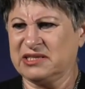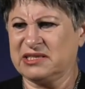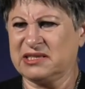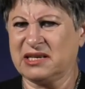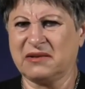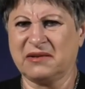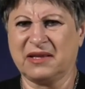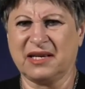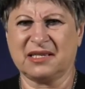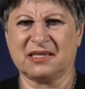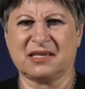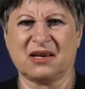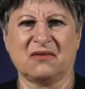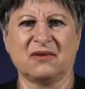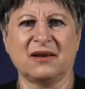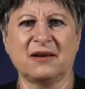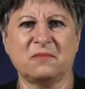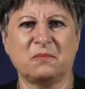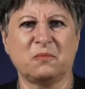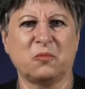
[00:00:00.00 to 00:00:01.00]
so there's
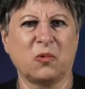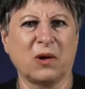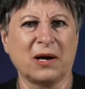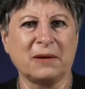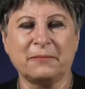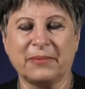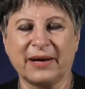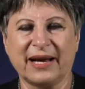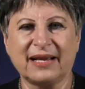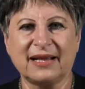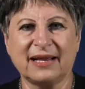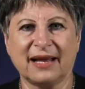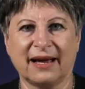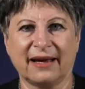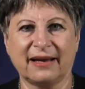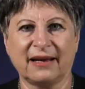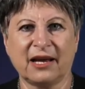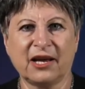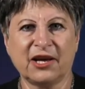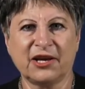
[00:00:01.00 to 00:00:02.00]
only one
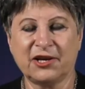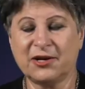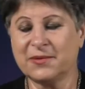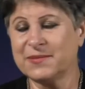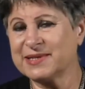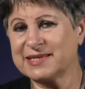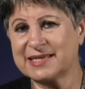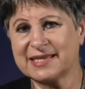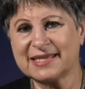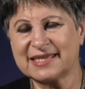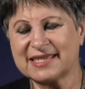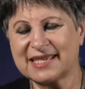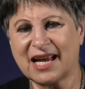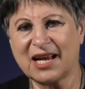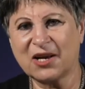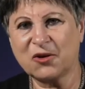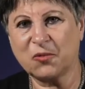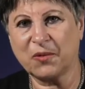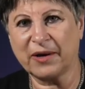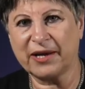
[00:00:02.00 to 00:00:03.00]
bloodline. You must
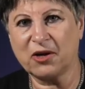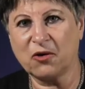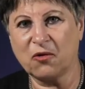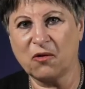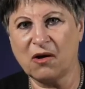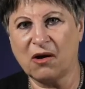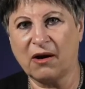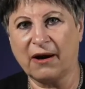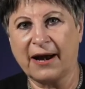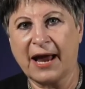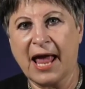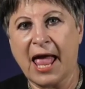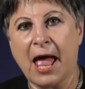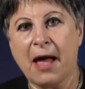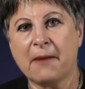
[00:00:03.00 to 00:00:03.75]
decide where you are.